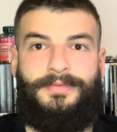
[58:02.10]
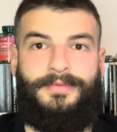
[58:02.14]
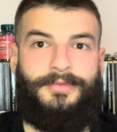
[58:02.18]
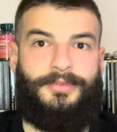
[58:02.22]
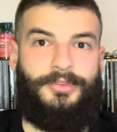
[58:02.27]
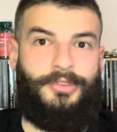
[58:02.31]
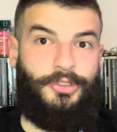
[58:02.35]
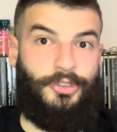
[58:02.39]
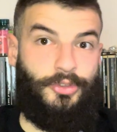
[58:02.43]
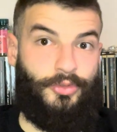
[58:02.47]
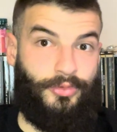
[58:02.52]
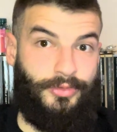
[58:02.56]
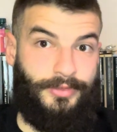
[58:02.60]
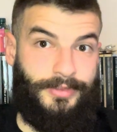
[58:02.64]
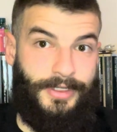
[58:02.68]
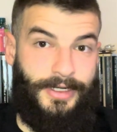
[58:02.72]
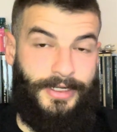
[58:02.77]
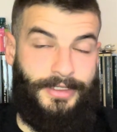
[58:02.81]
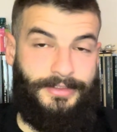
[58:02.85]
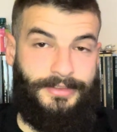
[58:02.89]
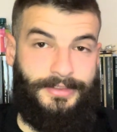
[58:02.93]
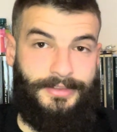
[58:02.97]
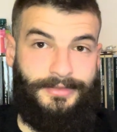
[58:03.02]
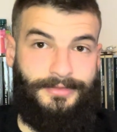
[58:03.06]
You would
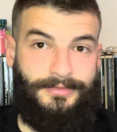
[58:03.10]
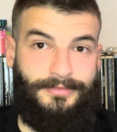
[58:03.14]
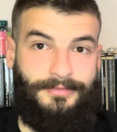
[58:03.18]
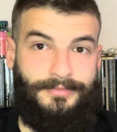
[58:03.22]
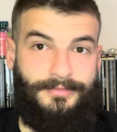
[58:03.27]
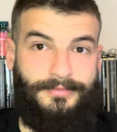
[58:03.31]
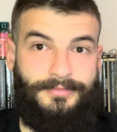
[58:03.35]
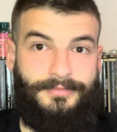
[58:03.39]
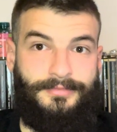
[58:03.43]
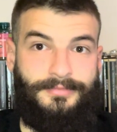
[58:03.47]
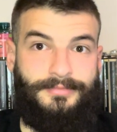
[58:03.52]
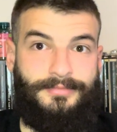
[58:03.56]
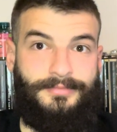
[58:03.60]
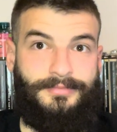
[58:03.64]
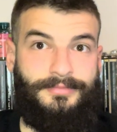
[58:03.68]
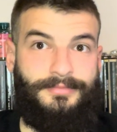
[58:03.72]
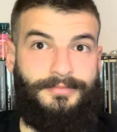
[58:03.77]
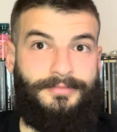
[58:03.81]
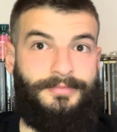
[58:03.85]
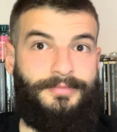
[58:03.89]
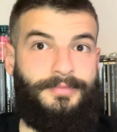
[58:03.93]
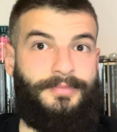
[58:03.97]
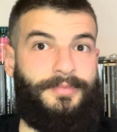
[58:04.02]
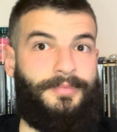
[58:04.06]
rather
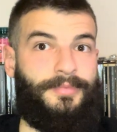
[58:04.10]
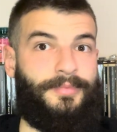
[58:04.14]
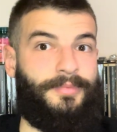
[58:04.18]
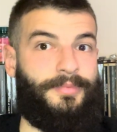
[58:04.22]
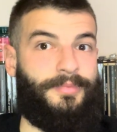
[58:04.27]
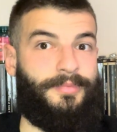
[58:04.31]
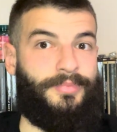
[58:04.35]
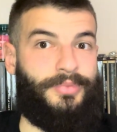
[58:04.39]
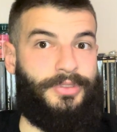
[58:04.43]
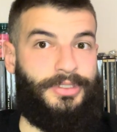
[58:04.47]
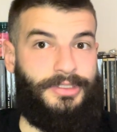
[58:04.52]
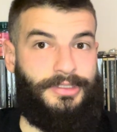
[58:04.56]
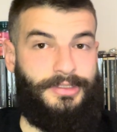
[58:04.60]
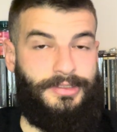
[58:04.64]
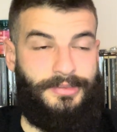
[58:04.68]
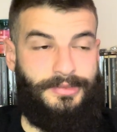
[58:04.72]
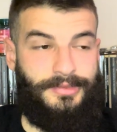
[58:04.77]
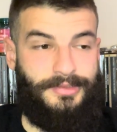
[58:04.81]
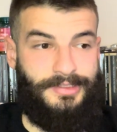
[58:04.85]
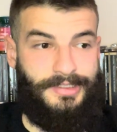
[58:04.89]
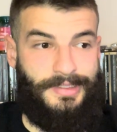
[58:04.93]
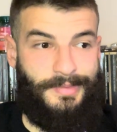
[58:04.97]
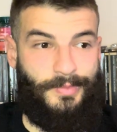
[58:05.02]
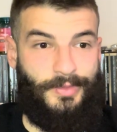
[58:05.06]
be
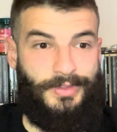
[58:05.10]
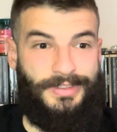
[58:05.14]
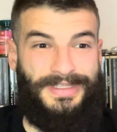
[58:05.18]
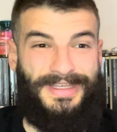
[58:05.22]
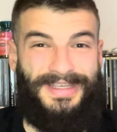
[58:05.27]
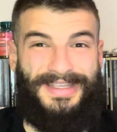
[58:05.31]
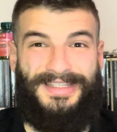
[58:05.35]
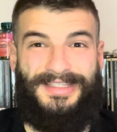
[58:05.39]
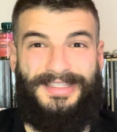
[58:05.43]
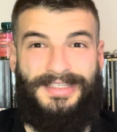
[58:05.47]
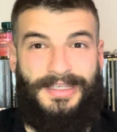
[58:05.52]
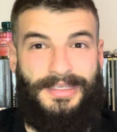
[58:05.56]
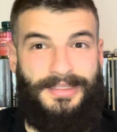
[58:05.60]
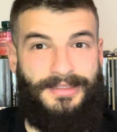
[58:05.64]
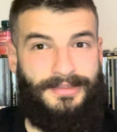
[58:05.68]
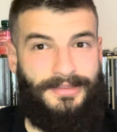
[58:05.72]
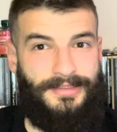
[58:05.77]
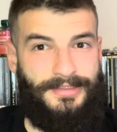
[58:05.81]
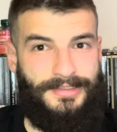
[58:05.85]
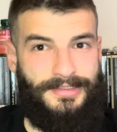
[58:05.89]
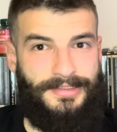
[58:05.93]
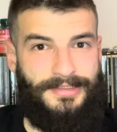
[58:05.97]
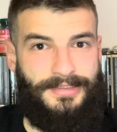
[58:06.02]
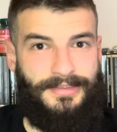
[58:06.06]
someone that is
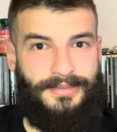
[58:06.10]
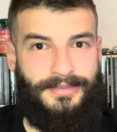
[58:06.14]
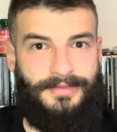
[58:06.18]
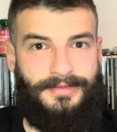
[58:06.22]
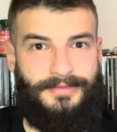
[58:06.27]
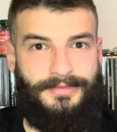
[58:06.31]
interesting.